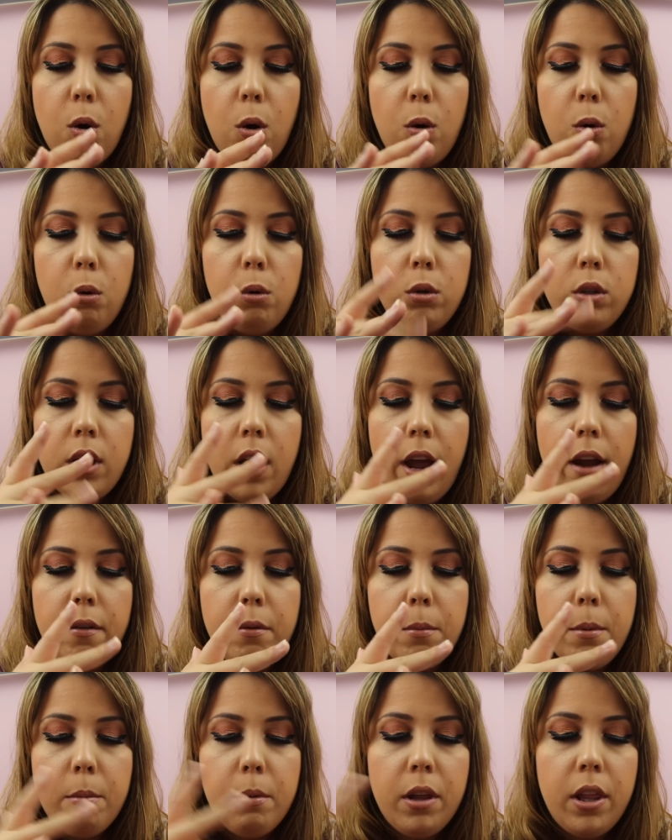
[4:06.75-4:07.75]
gold, I
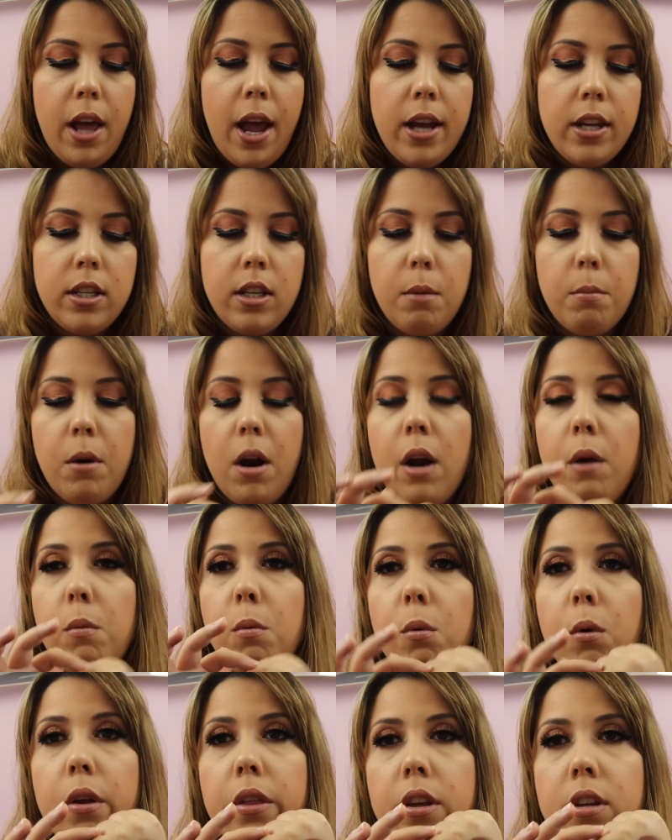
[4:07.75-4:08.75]
remember last summer I
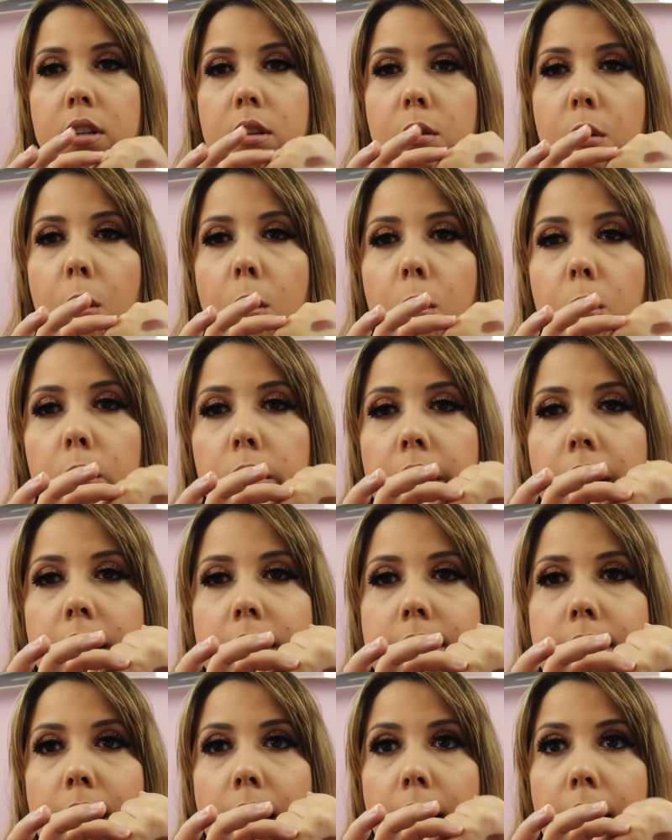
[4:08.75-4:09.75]
wore this gold a
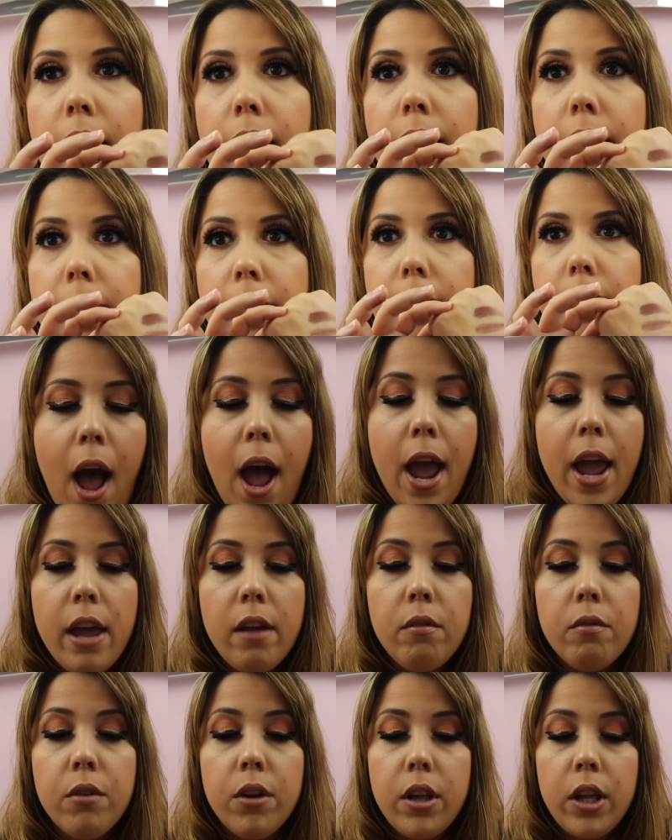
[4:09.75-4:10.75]
ton.
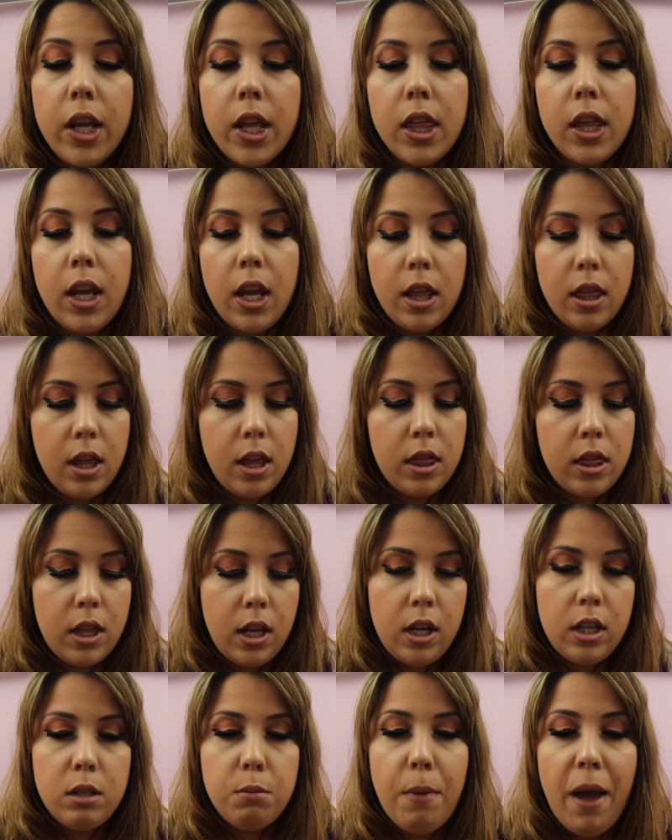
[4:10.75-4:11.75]
I really think that
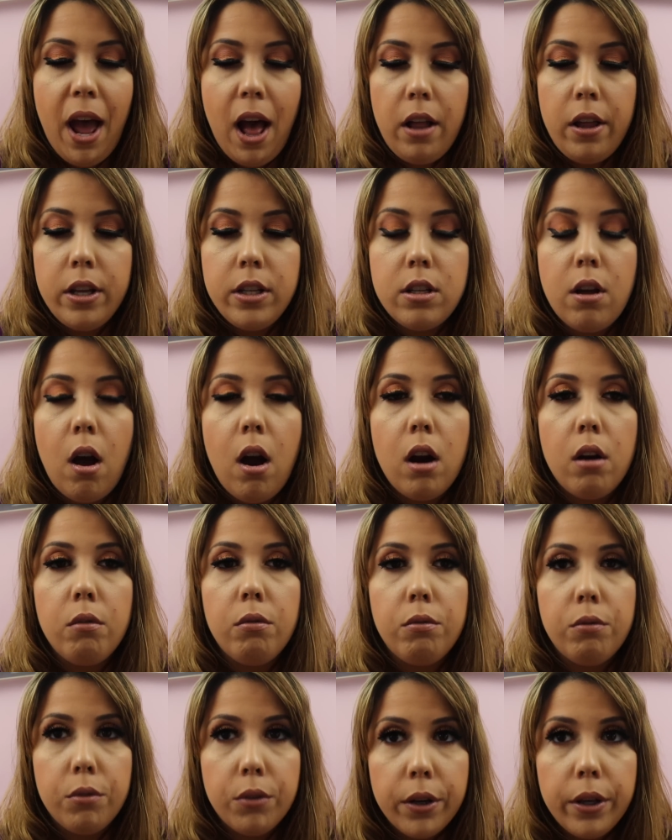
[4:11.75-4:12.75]
these palettes are
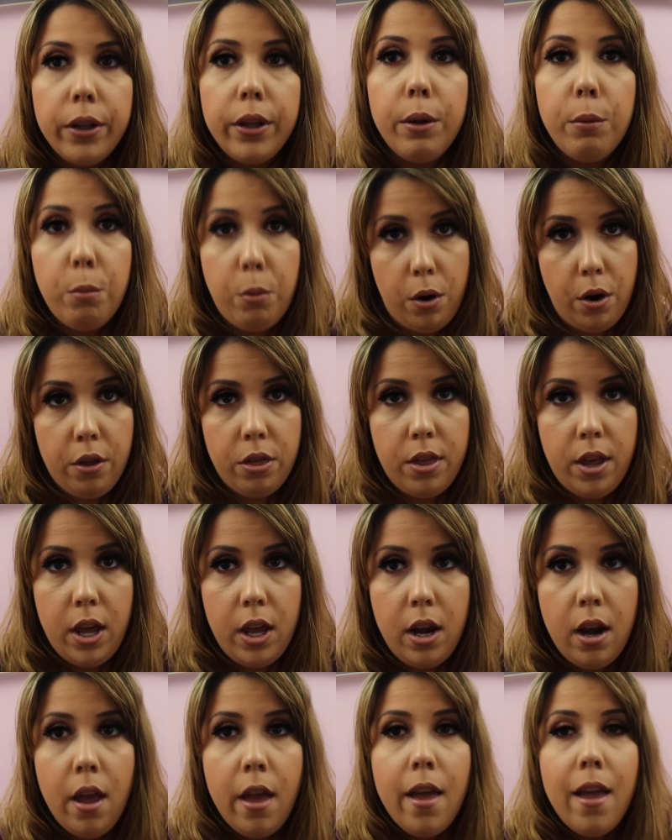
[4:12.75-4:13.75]
really worth
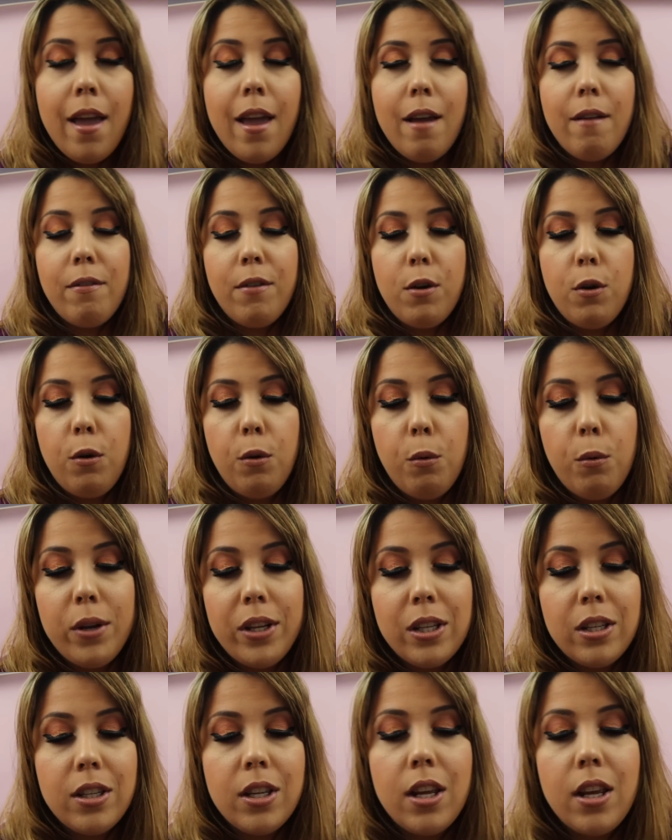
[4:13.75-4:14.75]
it. If you
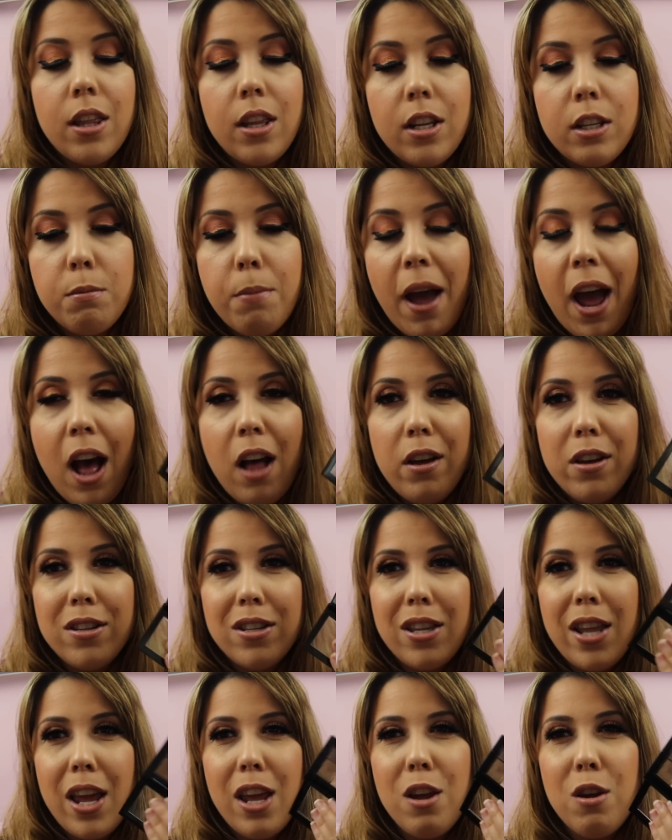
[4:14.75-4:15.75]
see these
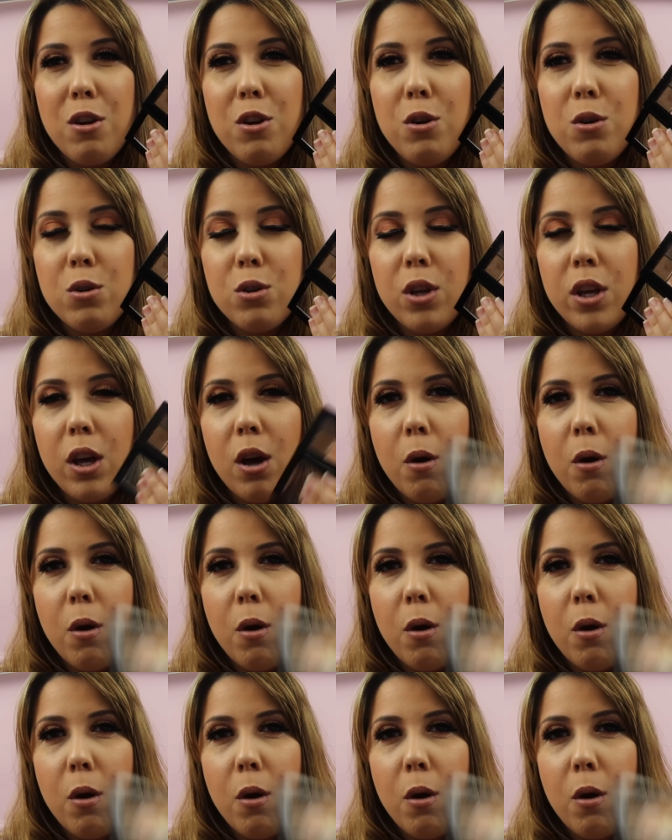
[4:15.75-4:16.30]
palettes, they usually